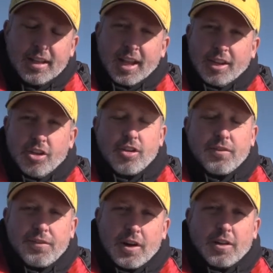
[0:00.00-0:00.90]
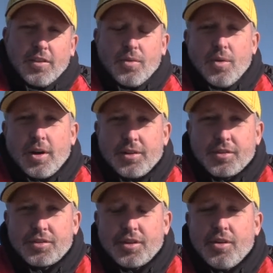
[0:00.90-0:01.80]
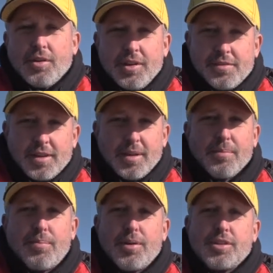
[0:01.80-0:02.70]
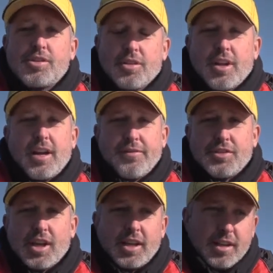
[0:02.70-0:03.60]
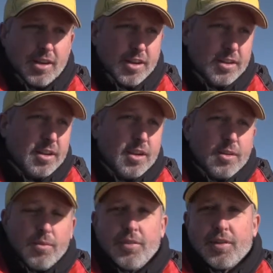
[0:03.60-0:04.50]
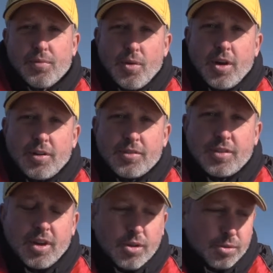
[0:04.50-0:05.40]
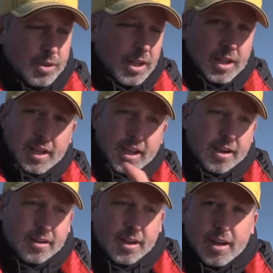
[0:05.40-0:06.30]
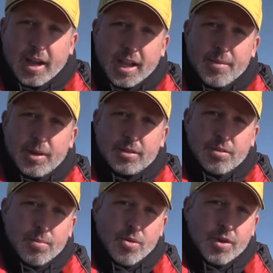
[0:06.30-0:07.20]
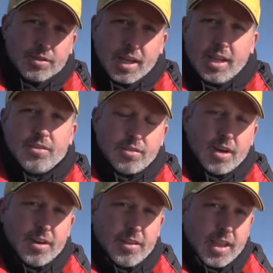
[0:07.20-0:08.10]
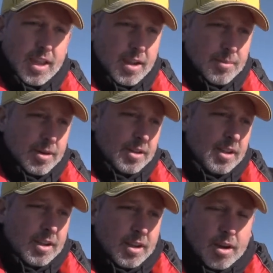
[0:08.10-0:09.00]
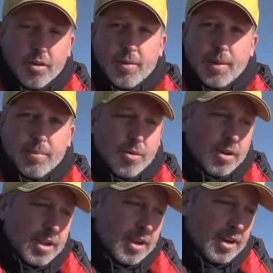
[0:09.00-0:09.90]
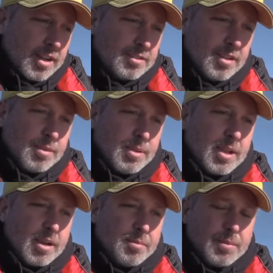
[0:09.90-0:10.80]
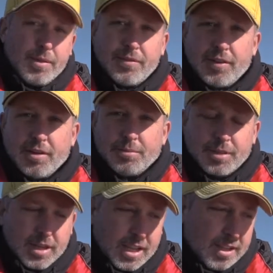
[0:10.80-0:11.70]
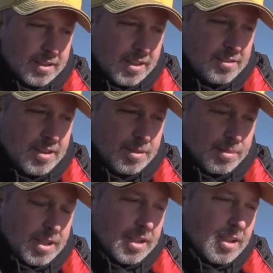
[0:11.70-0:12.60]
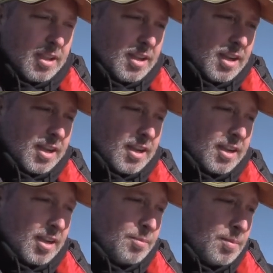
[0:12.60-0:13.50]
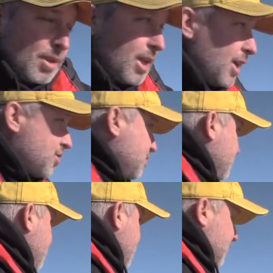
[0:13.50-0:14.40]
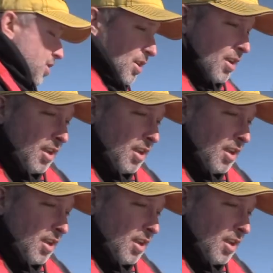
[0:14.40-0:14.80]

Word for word: and you can fall in the water so easy. Put your life jacket on when this water's cold. Now, uh, I got my two boys. Hayden's running the camera. Owen, my boy here, he's going to be helping me film today. He's going to be uh, helping me catch some fish.